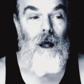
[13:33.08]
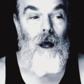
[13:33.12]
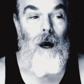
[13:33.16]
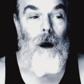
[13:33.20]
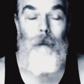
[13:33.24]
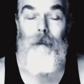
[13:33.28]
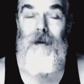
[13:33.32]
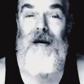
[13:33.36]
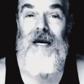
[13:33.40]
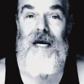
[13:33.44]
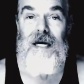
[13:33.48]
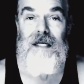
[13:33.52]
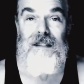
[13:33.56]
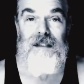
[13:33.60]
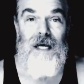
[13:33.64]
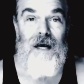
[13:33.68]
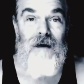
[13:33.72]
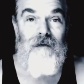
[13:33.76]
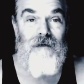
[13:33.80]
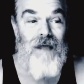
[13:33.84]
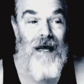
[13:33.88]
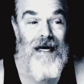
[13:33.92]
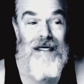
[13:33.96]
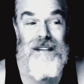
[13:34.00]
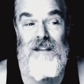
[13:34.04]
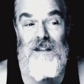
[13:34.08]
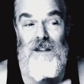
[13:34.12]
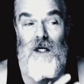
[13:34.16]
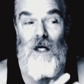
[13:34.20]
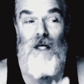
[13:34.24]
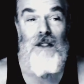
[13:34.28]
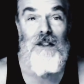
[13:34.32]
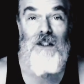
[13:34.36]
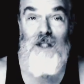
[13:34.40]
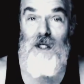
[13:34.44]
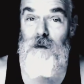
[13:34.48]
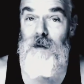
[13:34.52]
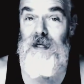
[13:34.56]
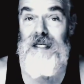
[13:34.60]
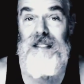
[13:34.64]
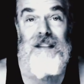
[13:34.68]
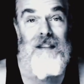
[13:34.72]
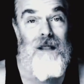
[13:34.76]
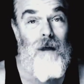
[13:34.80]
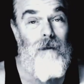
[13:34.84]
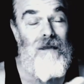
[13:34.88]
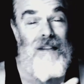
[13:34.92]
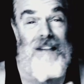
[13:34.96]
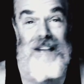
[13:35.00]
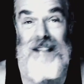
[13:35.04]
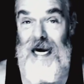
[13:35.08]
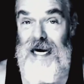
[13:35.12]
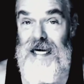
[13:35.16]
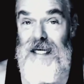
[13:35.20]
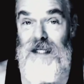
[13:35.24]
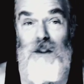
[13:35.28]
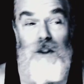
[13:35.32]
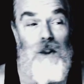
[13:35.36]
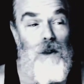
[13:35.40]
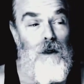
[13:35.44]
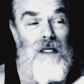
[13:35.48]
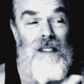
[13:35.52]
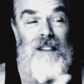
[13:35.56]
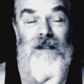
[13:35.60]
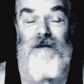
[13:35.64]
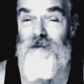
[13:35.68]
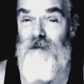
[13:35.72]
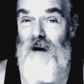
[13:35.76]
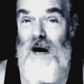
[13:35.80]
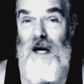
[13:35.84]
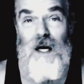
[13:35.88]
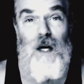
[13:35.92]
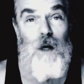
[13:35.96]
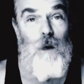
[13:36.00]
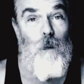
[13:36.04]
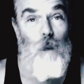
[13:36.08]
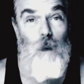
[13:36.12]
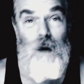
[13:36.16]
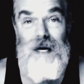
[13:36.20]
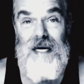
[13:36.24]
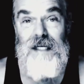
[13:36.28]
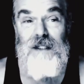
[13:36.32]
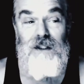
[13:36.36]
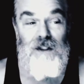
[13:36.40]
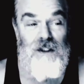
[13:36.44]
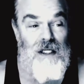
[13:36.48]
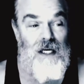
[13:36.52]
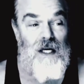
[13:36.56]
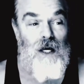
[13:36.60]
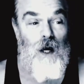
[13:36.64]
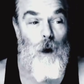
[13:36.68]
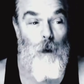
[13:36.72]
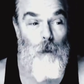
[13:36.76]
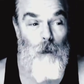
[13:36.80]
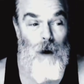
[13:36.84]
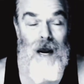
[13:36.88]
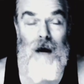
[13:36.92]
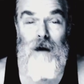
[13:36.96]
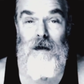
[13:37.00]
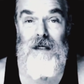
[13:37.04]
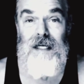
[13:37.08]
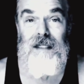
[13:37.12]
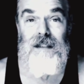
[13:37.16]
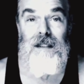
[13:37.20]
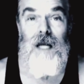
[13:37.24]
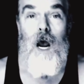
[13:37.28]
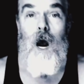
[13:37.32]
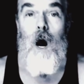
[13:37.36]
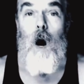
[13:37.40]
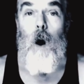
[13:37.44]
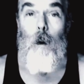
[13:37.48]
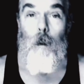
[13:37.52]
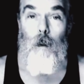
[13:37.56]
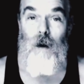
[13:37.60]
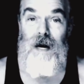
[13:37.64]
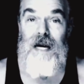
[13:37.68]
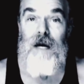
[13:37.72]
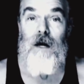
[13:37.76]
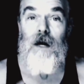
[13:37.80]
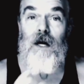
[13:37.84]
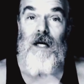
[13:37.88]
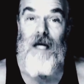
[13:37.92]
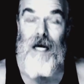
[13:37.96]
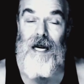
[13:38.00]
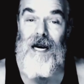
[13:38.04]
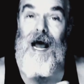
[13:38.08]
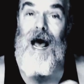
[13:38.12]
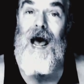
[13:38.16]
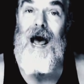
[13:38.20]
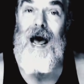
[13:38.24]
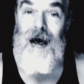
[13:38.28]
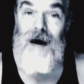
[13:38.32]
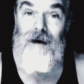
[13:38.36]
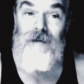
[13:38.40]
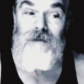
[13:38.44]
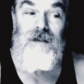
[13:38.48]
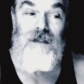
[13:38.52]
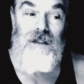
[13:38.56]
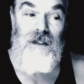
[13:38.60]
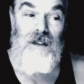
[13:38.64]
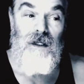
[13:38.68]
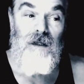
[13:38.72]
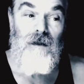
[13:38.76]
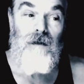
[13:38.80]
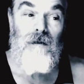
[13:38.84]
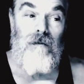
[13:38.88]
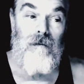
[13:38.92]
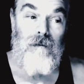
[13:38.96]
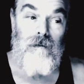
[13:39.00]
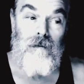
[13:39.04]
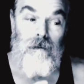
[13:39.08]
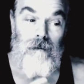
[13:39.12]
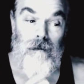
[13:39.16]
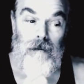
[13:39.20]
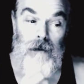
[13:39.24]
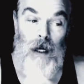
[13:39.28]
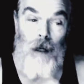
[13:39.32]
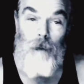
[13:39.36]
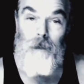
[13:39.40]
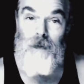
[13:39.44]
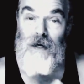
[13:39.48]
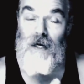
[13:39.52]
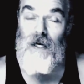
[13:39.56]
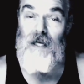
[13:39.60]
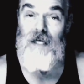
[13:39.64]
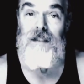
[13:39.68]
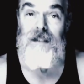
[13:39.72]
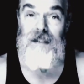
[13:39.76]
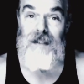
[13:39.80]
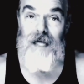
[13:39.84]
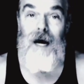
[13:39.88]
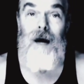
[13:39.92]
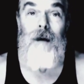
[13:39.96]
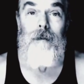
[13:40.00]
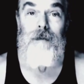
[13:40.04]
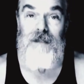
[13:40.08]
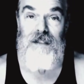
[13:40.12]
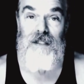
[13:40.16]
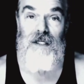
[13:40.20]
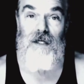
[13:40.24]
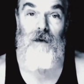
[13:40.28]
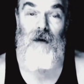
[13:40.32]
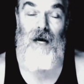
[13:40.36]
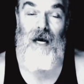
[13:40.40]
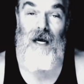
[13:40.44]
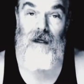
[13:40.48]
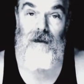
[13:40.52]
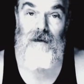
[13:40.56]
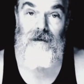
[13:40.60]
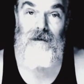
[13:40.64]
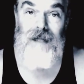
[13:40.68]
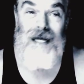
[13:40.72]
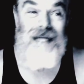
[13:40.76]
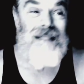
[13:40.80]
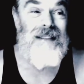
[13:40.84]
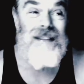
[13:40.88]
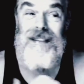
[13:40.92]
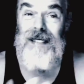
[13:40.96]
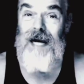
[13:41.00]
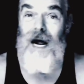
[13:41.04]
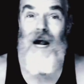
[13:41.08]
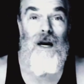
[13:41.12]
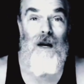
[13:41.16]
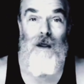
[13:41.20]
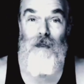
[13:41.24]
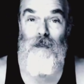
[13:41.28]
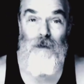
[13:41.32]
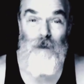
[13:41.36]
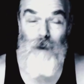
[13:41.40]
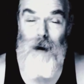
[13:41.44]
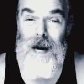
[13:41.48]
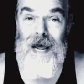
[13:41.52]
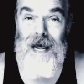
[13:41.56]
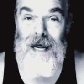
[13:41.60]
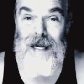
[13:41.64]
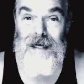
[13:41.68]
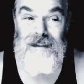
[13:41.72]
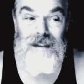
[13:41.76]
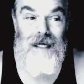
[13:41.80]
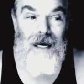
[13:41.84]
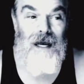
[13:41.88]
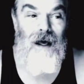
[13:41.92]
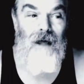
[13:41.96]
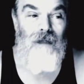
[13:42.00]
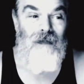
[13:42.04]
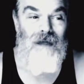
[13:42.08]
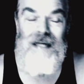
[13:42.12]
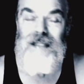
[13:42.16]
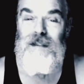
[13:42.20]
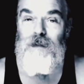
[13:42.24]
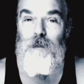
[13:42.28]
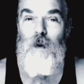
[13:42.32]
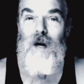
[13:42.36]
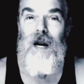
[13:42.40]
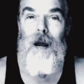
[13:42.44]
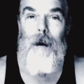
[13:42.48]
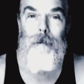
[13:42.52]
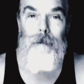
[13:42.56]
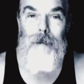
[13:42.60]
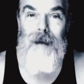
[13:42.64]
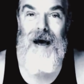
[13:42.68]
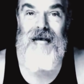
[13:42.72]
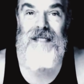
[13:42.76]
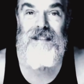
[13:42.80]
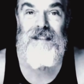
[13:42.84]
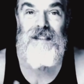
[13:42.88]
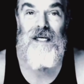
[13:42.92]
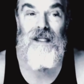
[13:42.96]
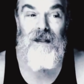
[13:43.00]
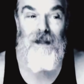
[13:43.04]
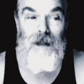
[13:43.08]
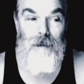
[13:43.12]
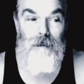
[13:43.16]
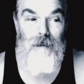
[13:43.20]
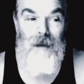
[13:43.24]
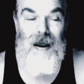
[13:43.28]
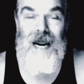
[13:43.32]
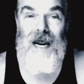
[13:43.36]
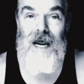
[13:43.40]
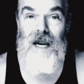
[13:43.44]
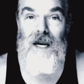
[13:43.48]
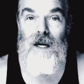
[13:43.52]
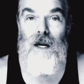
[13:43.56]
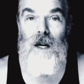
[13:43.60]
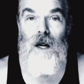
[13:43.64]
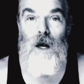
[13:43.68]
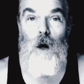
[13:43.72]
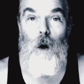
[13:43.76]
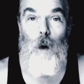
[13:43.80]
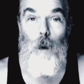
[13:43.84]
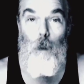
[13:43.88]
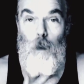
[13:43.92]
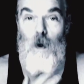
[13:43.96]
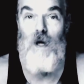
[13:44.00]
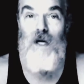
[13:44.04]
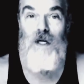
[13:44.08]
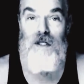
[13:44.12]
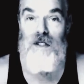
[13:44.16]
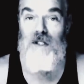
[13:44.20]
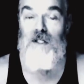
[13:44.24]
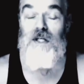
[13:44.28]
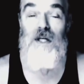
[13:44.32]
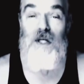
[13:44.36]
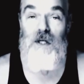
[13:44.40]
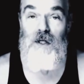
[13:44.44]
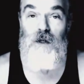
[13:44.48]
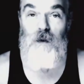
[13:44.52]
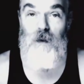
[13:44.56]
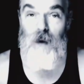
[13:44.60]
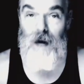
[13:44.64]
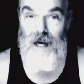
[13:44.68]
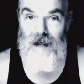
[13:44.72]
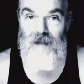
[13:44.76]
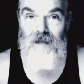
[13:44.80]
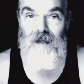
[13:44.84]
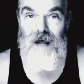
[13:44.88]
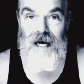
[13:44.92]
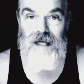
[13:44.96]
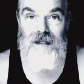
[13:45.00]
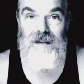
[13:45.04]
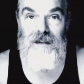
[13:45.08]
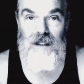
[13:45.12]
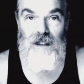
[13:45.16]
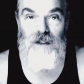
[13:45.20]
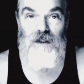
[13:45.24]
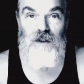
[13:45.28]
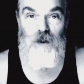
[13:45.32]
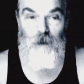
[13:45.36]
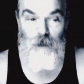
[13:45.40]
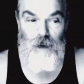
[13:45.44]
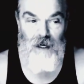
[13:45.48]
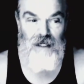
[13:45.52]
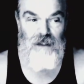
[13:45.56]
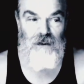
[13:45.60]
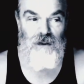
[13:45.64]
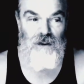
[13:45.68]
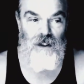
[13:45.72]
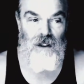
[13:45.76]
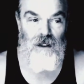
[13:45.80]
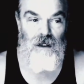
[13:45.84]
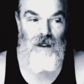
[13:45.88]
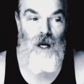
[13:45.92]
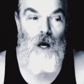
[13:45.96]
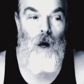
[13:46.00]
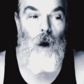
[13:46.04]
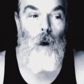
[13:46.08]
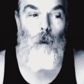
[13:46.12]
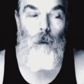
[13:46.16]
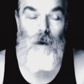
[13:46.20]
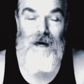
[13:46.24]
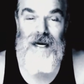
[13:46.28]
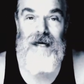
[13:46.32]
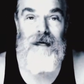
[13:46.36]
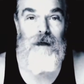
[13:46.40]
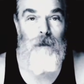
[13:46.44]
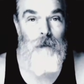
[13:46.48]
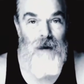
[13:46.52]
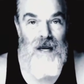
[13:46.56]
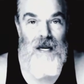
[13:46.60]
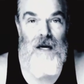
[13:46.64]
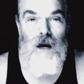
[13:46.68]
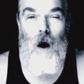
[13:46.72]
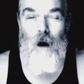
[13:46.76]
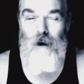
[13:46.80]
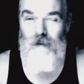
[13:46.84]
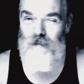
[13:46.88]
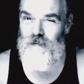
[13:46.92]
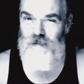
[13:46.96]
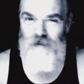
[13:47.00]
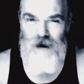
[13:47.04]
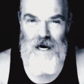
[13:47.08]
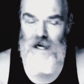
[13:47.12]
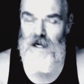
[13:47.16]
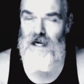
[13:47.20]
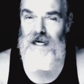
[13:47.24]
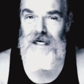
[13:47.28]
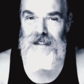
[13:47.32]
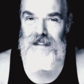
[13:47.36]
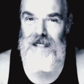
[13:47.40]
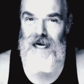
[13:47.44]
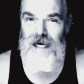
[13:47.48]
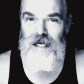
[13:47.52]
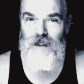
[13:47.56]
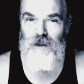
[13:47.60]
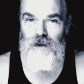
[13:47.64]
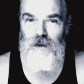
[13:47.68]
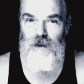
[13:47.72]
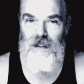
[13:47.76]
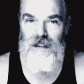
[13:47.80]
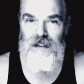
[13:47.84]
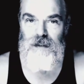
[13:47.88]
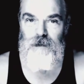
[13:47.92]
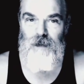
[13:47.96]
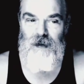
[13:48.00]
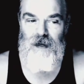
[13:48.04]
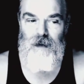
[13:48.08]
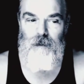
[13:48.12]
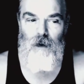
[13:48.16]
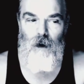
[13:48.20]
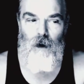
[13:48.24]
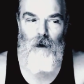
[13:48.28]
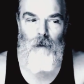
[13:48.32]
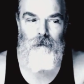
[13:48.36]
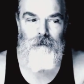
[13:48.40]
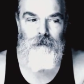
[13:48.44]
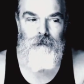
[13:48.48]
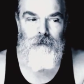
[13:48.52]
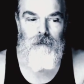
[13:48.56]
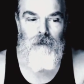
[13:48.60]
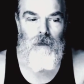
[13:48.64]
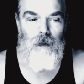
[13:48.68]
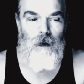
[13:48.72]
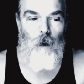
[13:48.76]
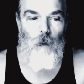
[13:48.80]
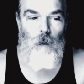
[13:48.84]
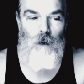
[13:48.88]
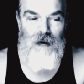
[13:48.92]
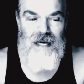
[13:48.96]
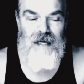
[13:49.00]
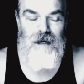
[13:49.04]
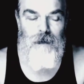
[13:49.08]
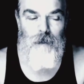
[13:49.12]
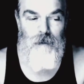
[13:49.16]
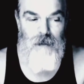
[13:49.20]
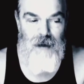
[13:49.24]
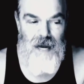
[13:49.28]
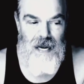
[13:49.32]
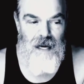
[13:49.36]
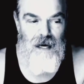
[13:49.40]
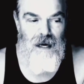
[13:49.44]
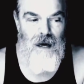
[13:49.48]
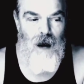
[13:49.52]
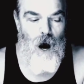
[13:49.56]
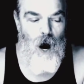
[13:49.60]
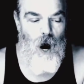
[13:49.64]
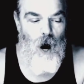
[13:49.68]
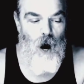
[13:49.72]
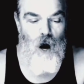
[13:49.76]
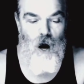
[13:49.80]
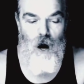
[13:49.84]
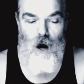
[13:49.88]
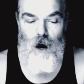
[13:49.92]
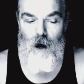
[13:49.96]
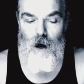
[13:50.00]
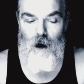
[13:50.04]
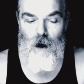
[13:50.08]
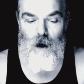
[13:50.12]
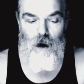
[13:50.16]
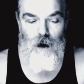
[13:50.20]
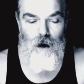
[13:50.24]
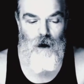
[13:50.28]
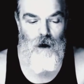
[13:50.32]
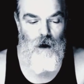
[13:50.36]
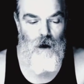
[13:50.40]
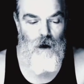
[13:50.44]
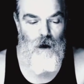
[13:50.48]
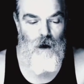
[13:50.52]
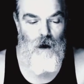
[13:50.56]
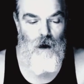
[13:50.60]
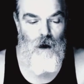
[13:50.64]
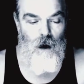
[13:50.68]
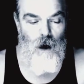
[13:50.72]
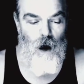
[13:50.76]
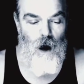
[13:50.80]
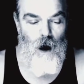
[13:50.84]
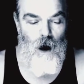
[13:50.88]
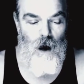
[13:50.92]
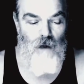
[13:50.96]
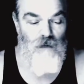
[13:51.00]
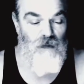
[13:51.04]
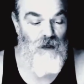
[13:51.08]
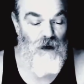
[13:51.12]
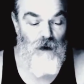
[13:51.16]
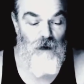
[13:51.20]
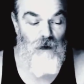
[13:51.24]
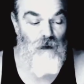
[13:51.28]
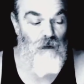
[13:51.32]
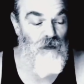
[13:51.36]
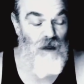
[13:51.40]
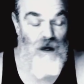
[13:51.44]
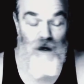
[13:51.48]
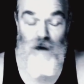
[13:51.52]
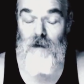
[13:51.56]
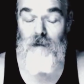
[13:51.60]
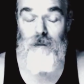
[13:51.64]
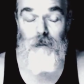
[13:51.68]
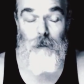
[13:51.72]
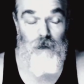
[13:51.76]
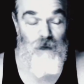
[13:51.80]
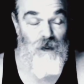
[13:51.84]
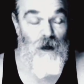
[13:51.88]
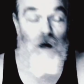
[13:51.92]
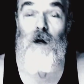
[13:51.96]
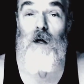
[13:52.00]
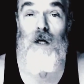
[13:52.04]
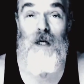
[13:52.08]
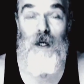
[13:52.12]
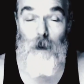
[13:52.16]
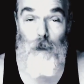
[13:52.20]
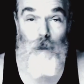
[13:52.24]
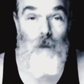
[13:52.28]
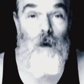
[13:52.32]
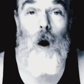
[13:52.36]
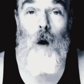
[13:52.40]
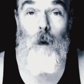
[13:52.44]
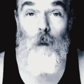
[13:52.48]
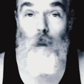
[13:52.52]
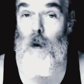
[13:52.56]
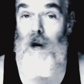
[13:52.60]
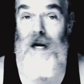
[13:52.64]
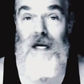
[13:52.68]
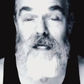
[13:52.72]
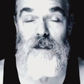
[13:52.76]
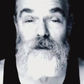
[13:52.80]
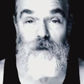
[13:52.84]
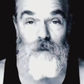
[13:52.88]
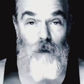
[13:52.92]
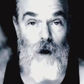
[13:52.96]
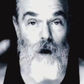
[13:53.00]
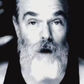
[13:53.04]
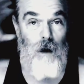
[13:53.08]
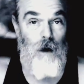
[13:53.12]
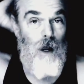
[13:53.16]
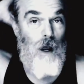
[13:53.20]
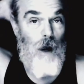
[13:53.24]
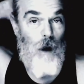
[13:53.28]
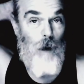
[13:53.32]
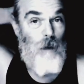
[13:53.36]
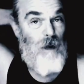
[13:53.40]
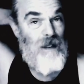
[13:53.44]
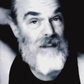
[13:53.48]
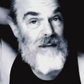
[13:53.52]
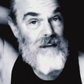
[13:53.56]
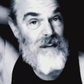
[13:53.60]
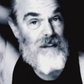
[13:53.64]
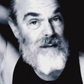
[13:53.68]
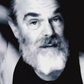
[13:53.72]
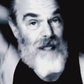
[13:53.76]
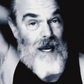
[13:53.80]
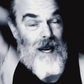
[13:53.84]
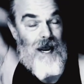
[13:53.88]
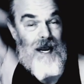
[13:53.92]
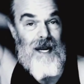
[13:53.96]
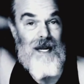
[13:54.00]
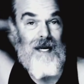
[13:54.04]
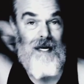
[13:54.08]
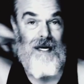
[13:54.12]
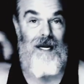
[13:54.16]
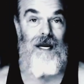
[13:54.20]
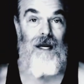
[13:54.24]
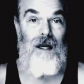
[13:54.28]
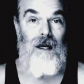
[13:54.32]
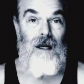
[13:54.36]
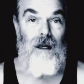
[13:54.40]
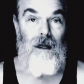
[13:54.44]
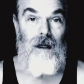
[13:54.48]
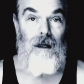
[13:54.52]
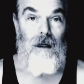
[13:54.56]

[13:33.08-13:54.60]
Because if they start doing some dangerous fucking weak shit around us, we are gonna have to put a stop to it. That's not a threat. That's what a masculine man would do in that situation. Weak men are very dangerous people. Weak men are what is wrong with society.